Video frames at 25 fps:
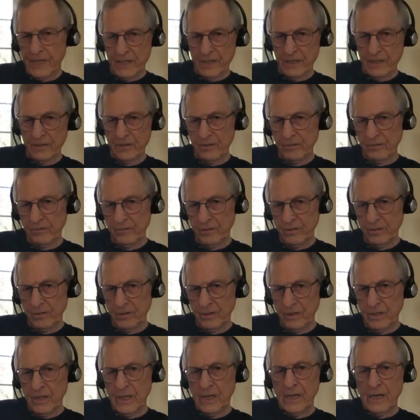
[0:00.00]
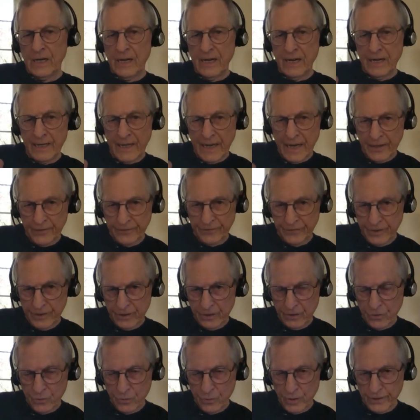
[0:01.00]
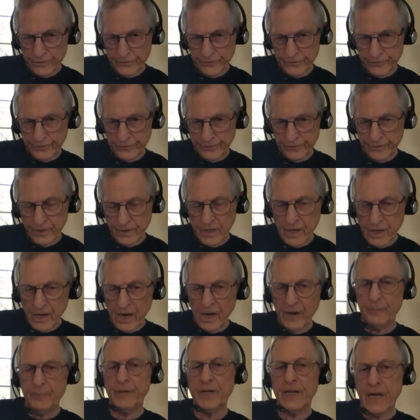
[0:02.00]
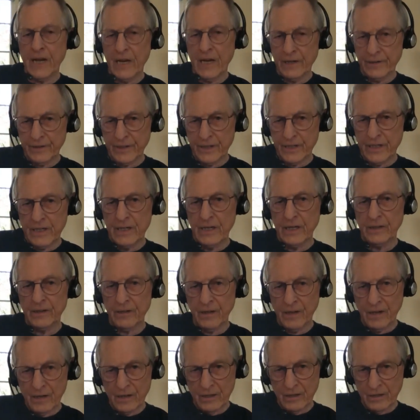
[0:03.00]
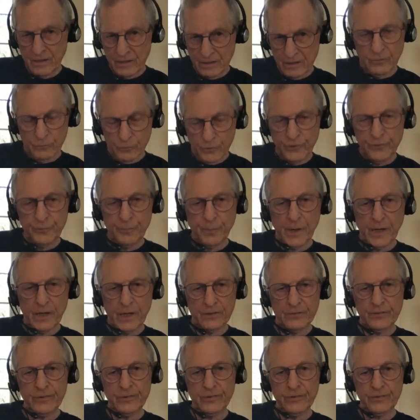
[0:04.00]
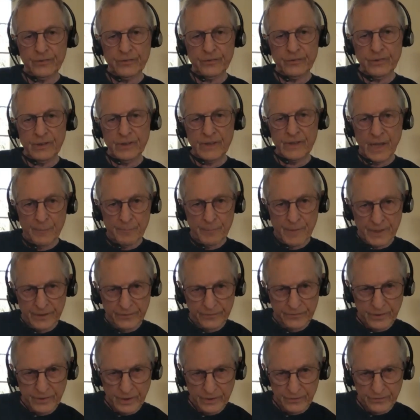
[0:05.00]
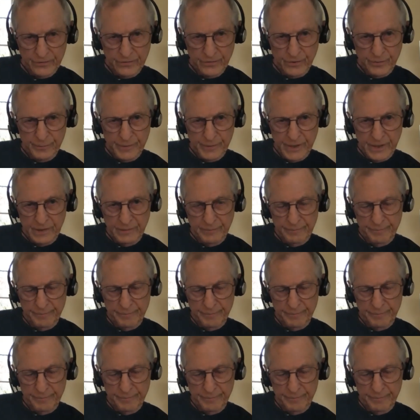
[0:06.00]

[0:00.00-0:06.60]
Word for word: it, and asking the questions, I began to get responses that made sense to me.